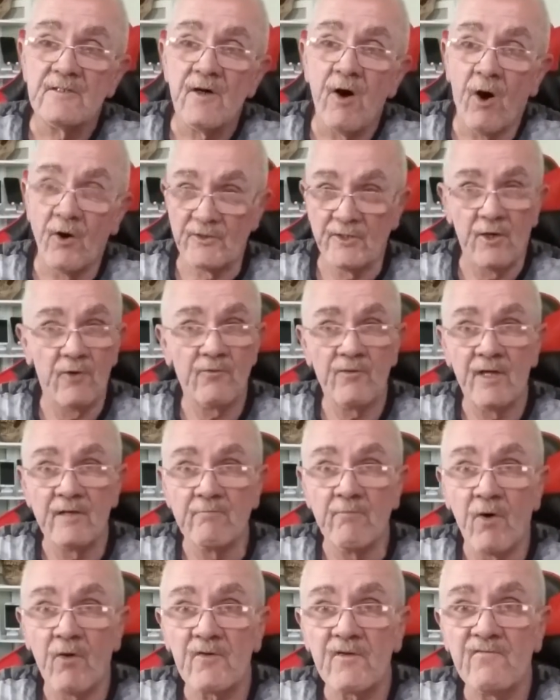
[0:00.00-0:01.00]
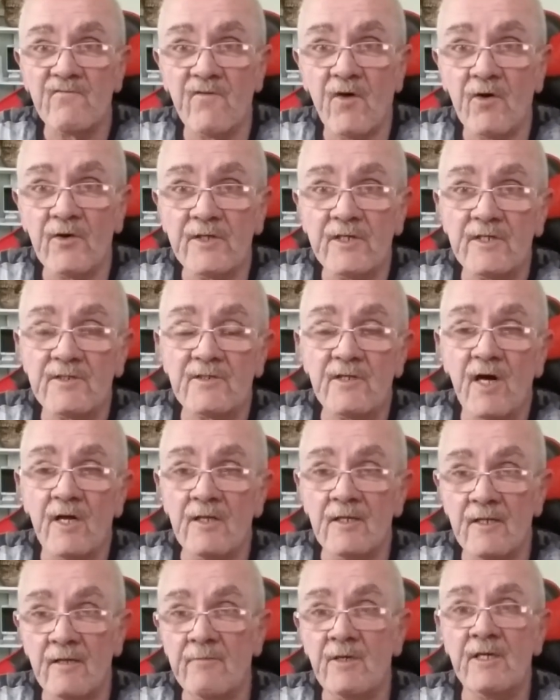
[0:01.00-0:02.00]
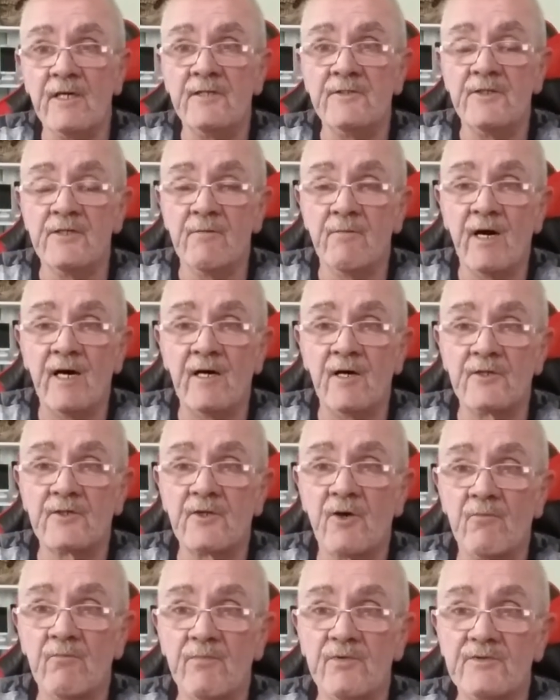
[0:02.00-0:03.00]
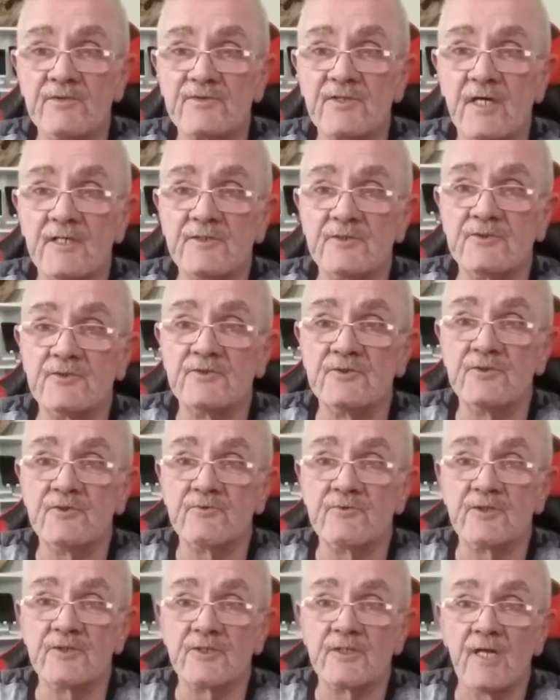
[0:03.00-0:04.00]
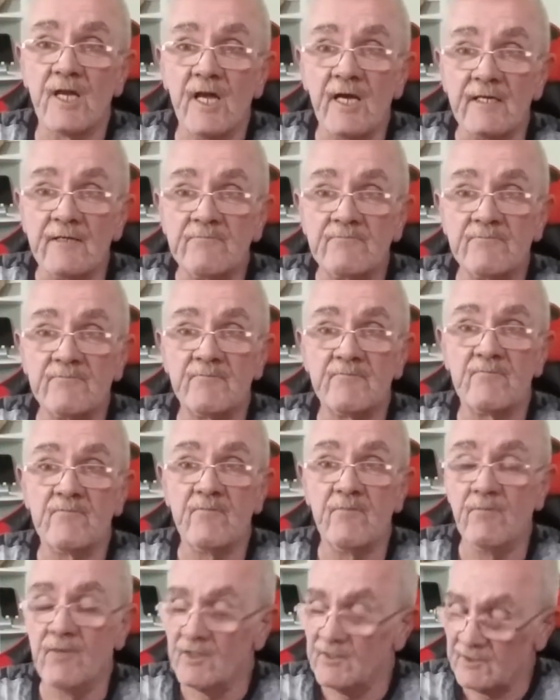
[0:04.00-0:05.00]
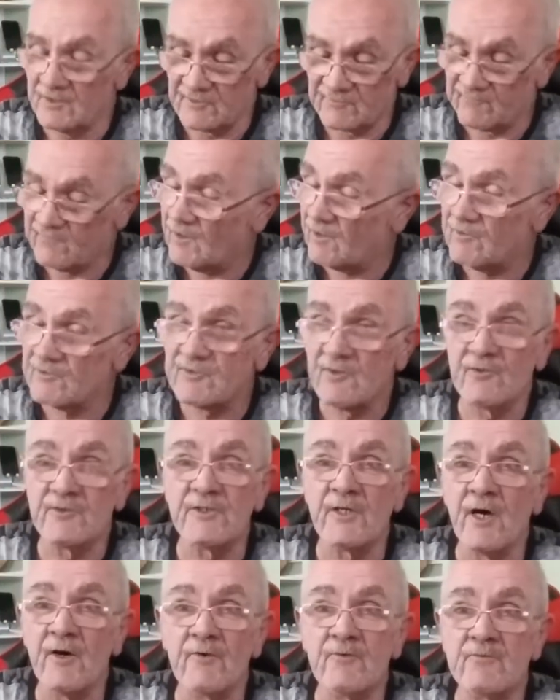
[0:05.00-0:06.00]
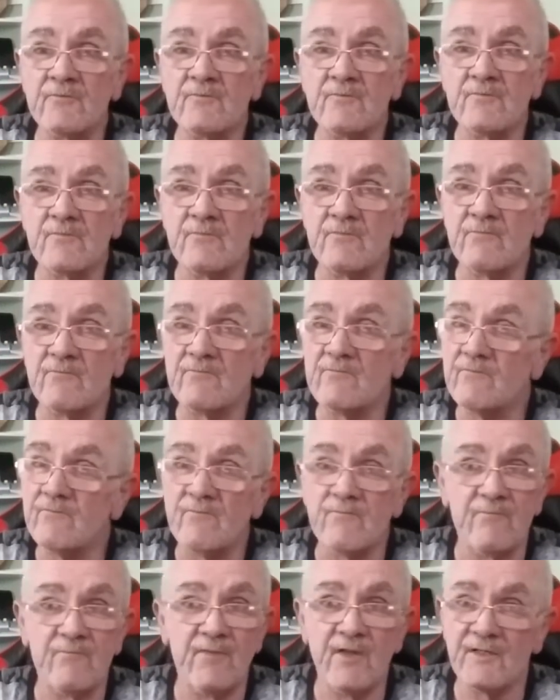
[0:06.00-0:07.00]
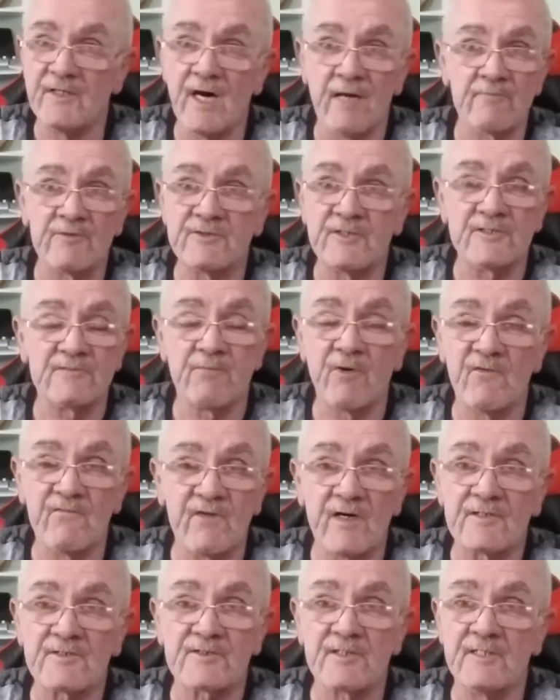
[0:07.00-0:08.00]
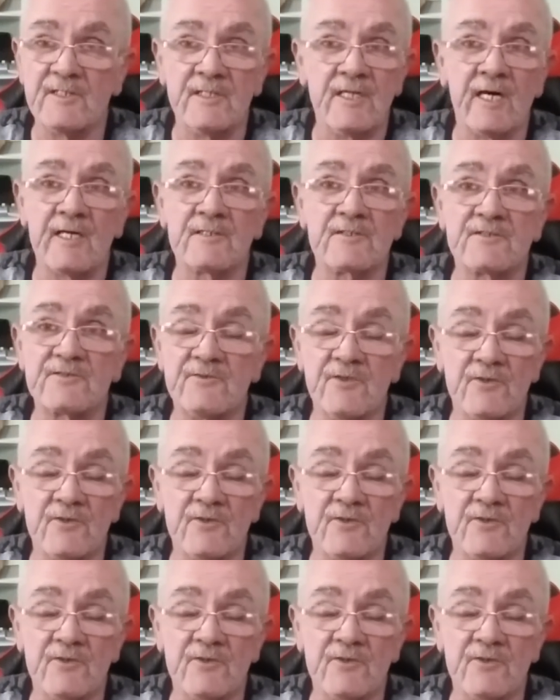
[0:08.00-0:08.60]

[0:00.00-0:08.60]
I know they modified it and limited the amount of compensation you could claim, but as far as I know, the Damages by Vaccine Act